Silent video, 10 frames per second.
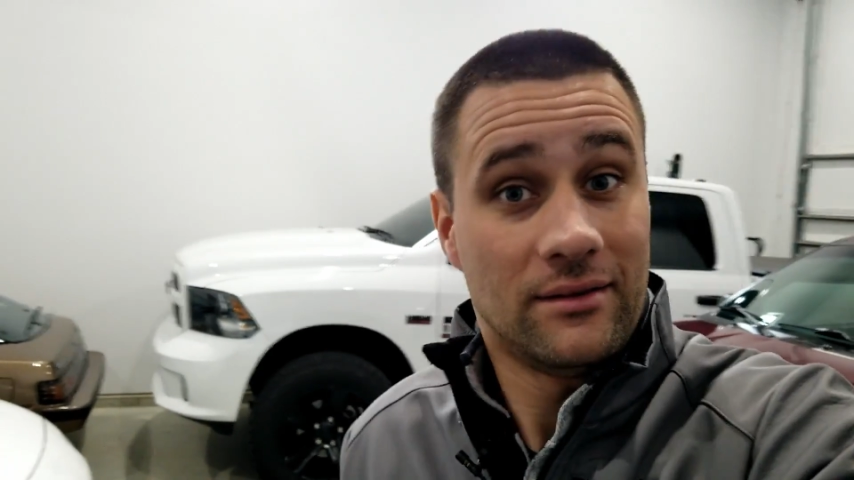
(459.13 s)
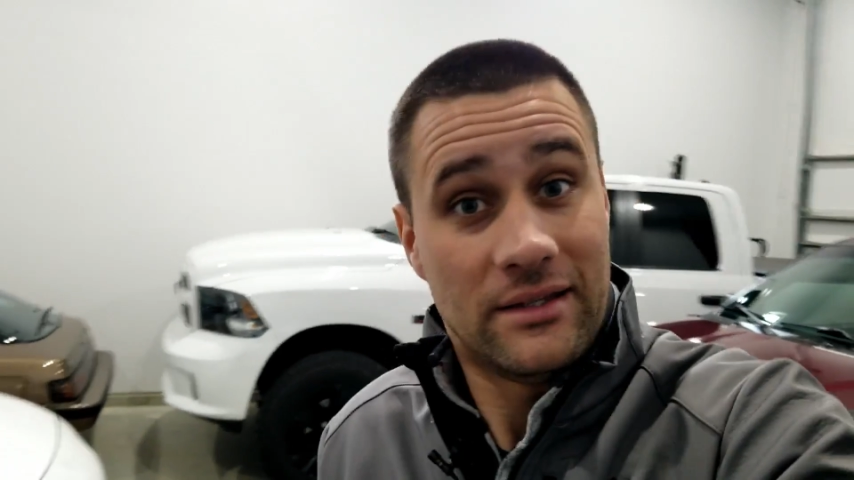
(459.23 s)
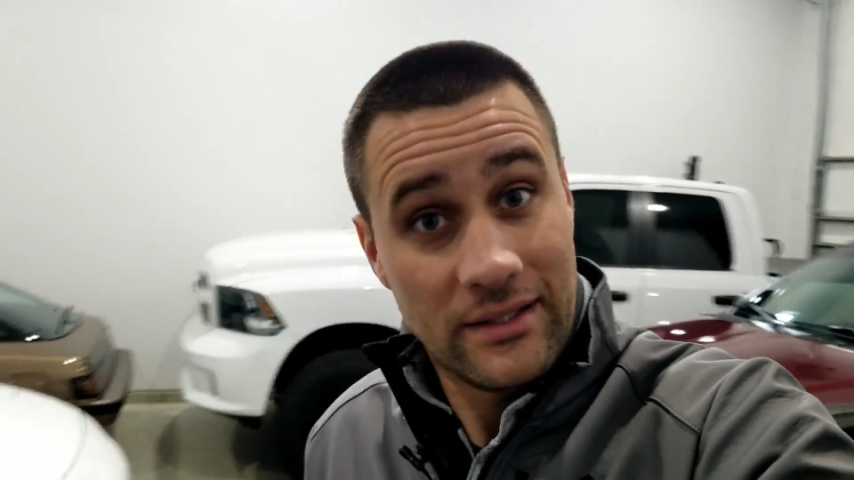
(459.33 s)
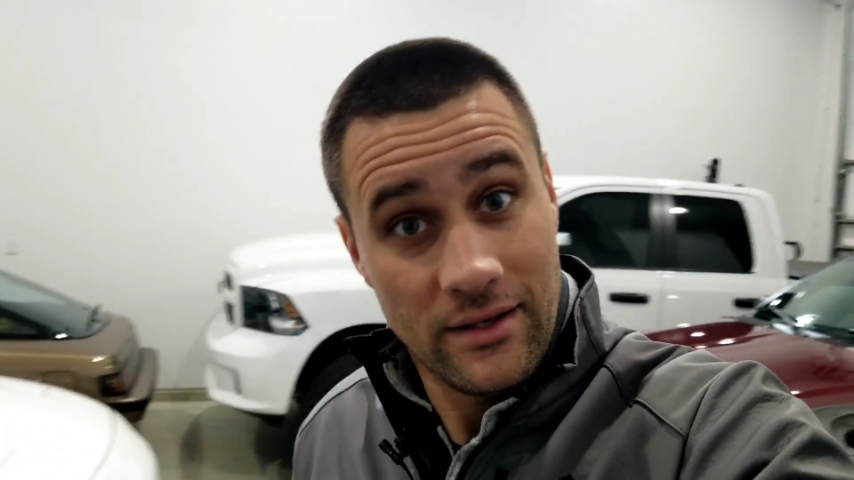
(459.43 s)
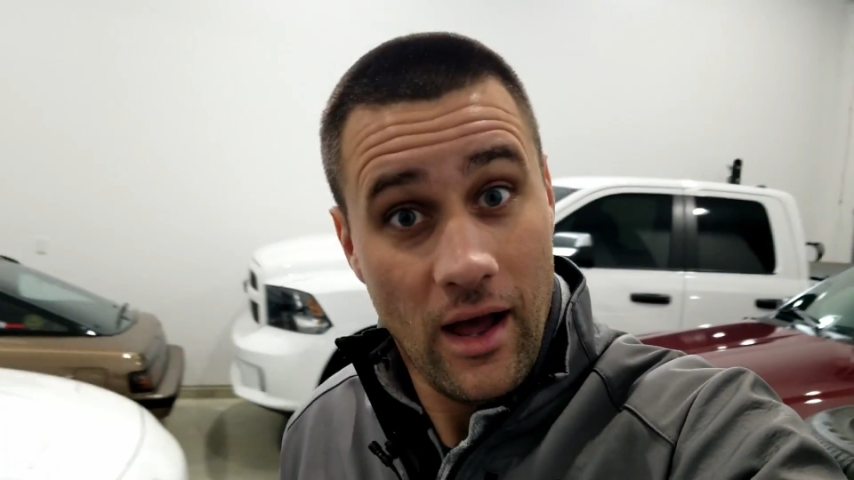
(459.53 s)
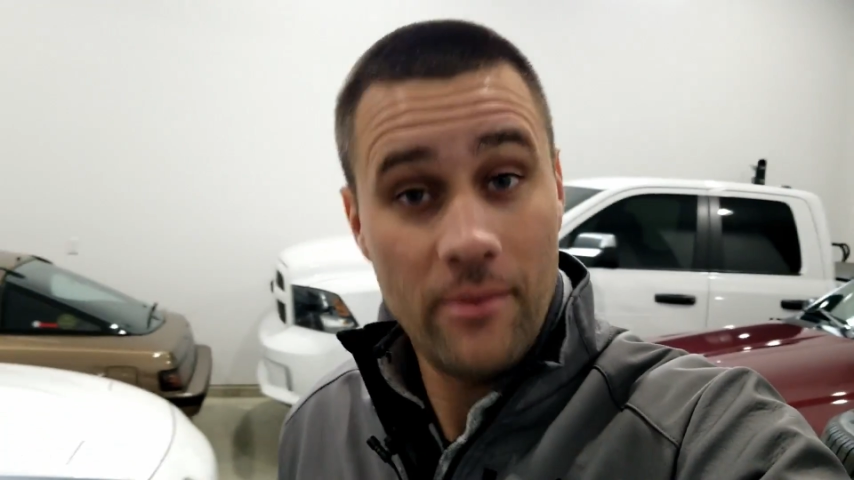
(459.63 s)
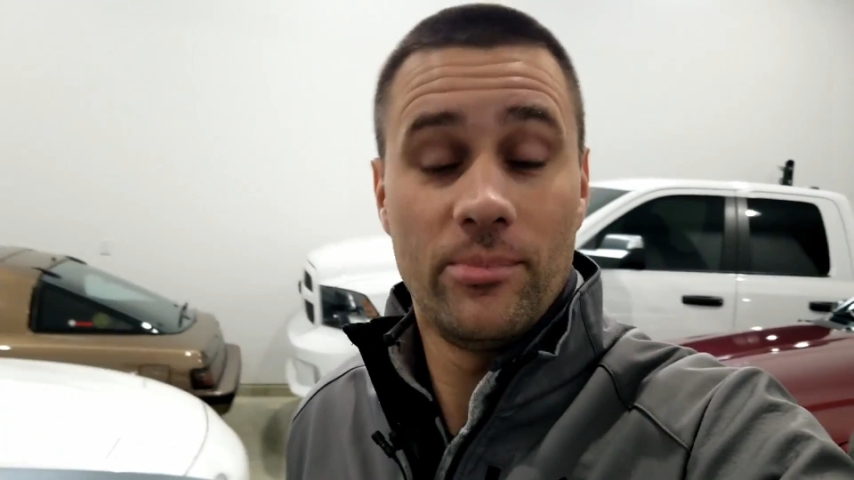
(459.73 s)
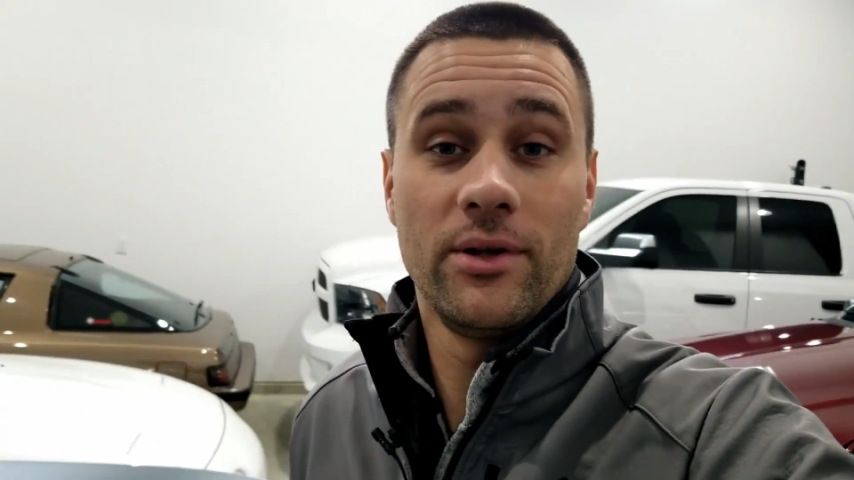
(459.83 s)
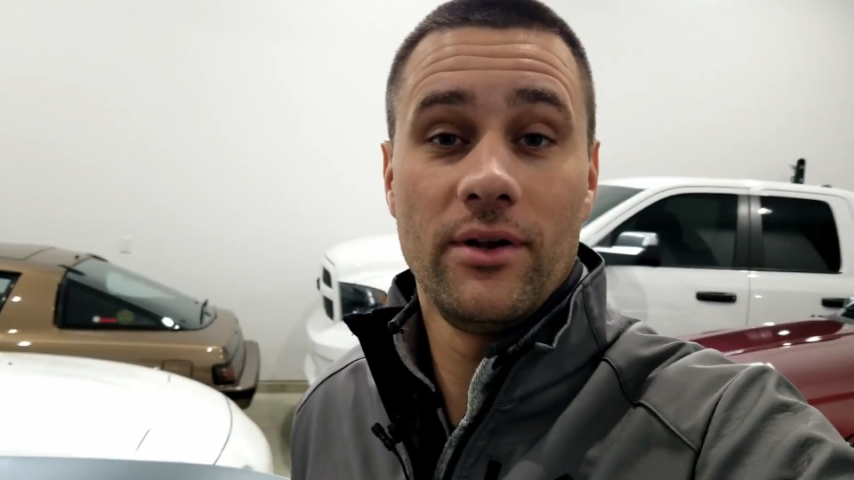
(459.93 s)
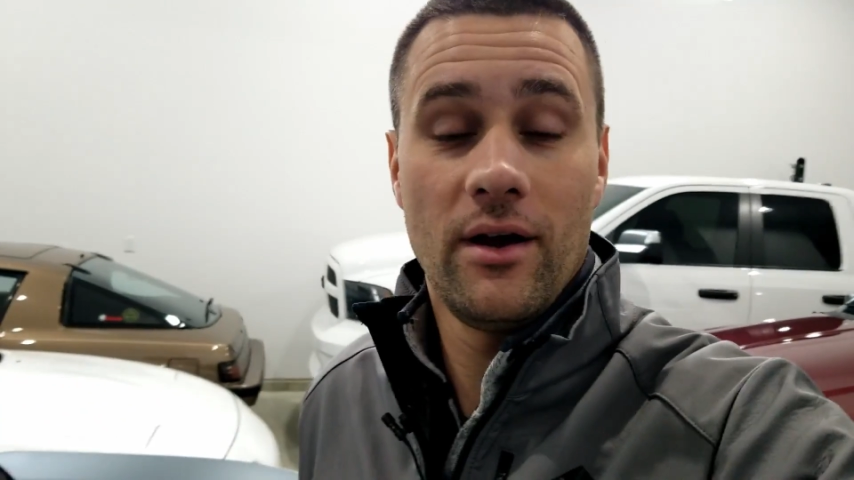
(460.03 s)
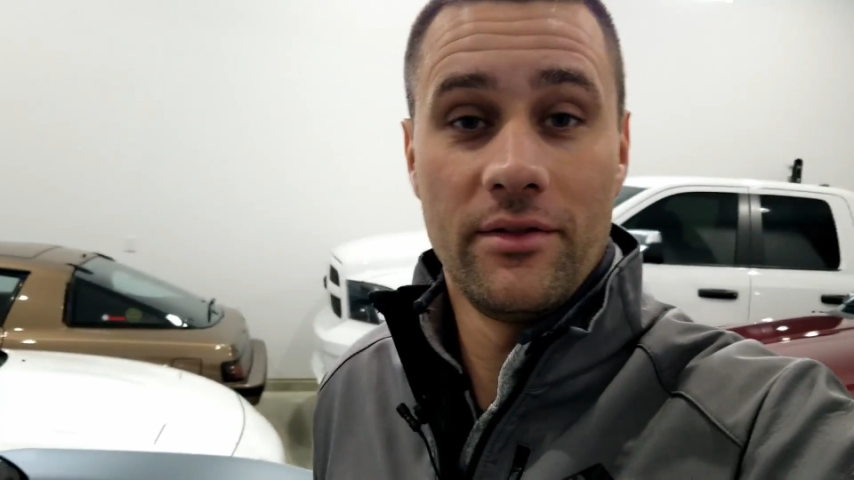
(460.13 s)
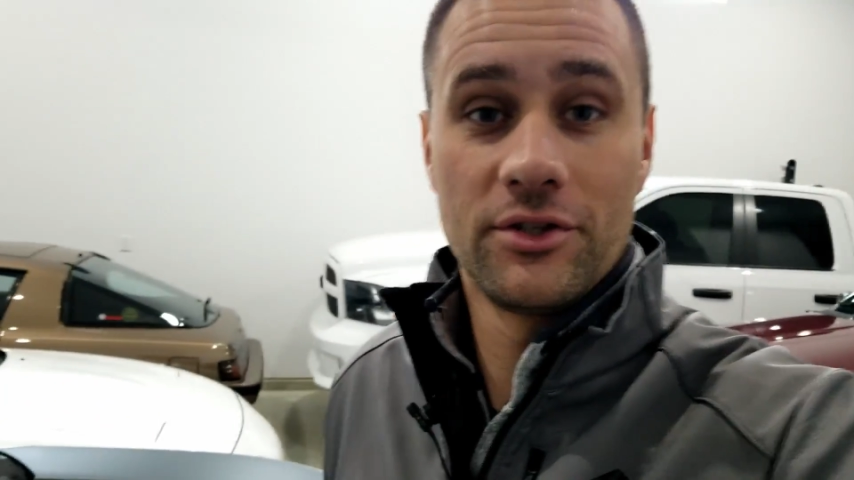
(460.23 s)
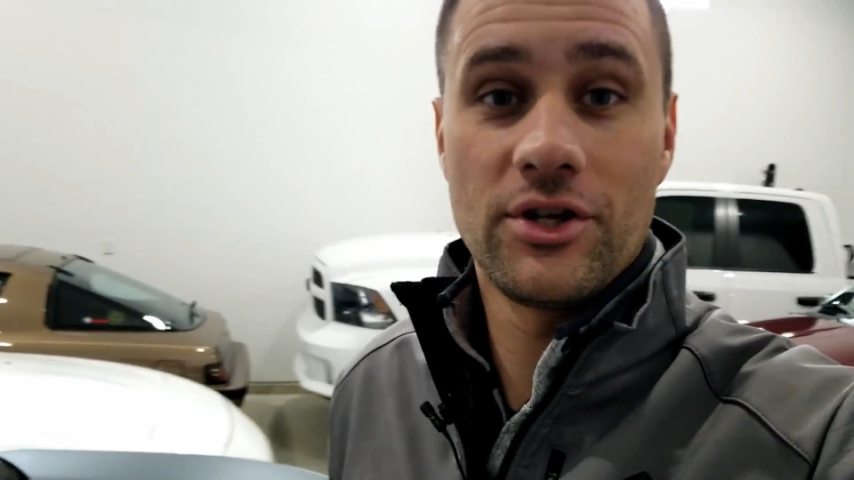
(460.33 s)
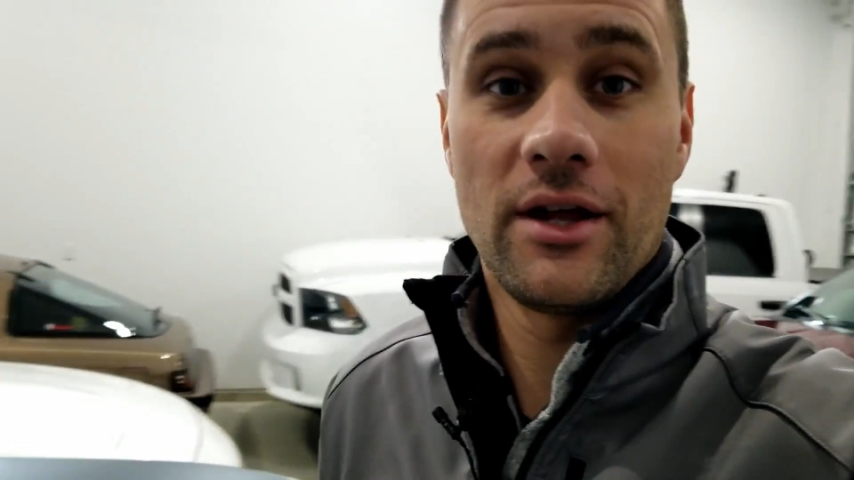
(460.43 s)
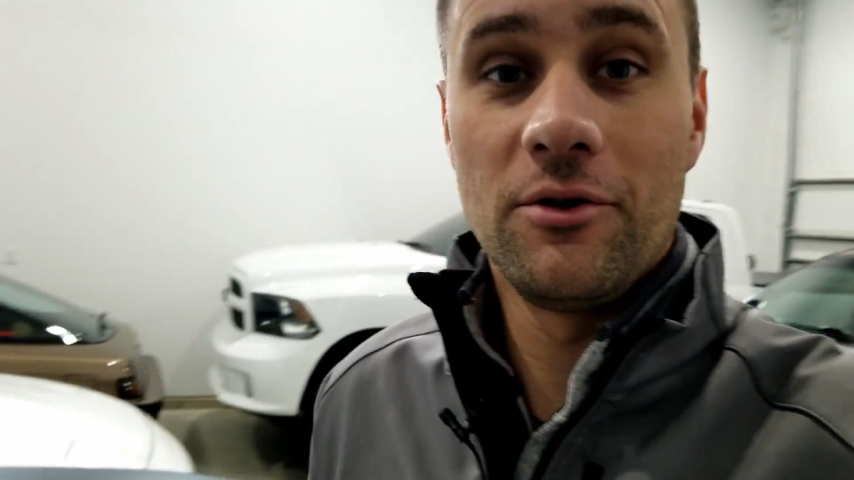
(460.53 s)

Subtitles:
did not build on the channel,